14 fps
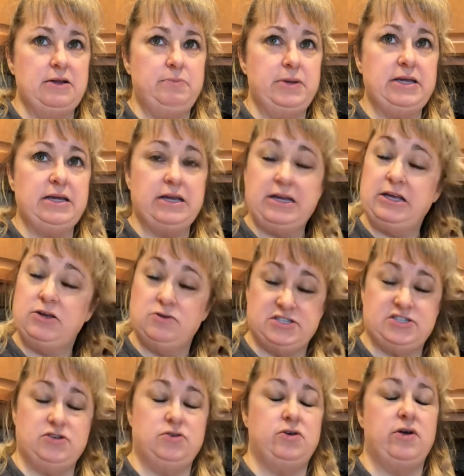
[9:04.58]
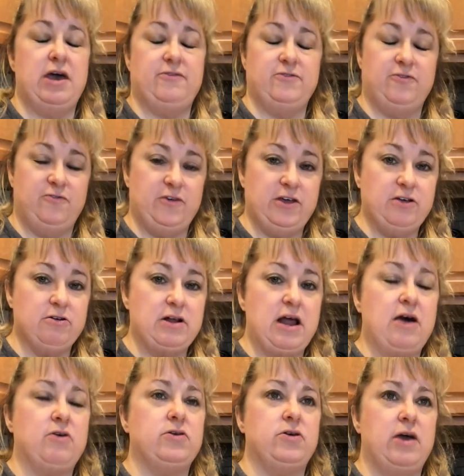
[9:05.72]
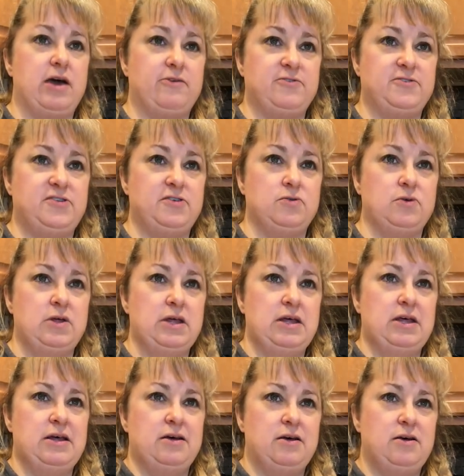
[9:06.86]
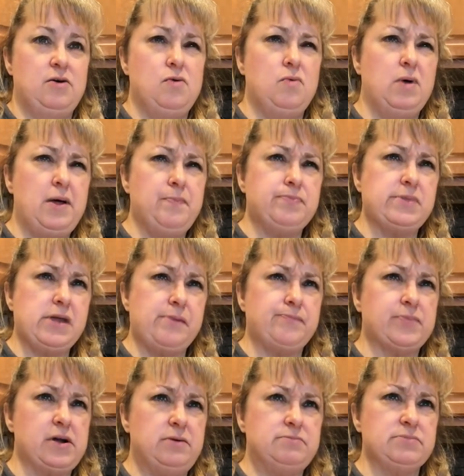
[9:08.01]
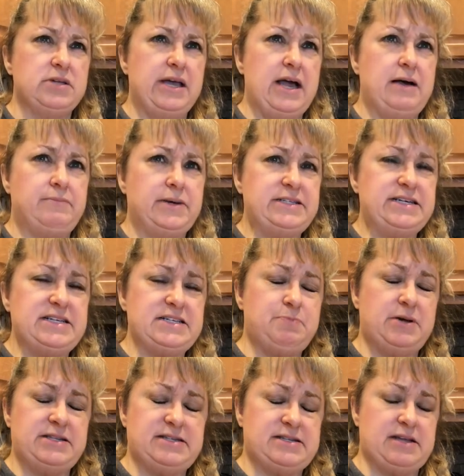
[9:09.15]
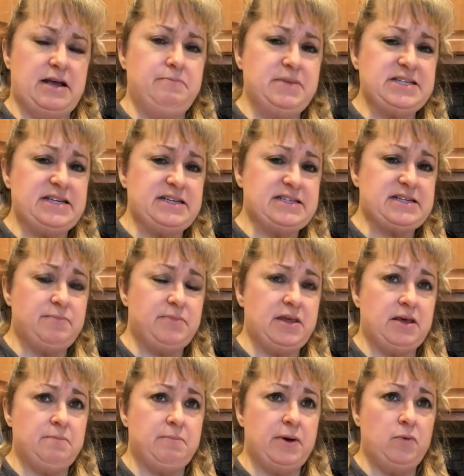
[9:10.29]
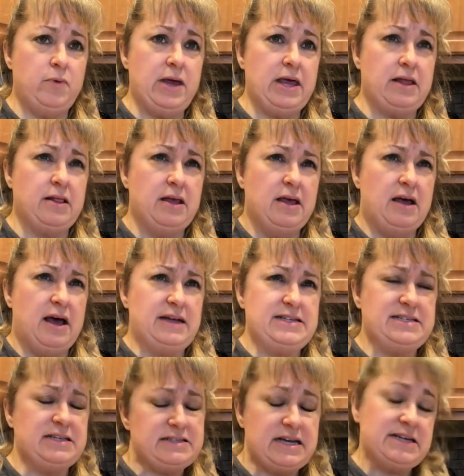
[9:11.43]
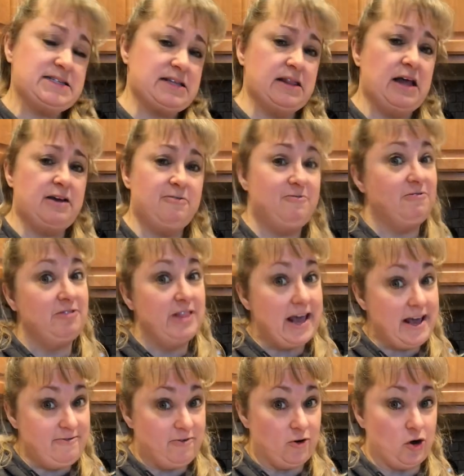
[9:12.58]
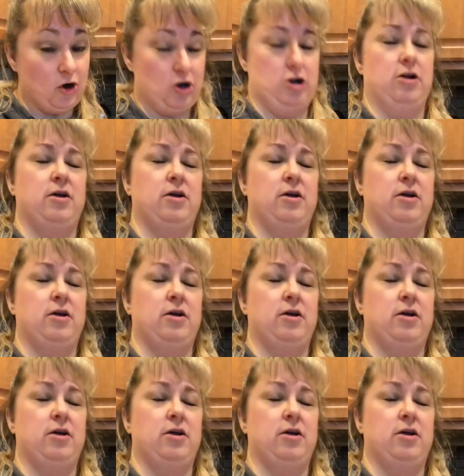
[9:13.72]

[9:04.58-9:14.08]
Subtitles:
bit getting used to. You have to figure it out. You have to, oh, well, yeah, my taste buds, I'm missing something, but wait, I still taste a lot of flavor.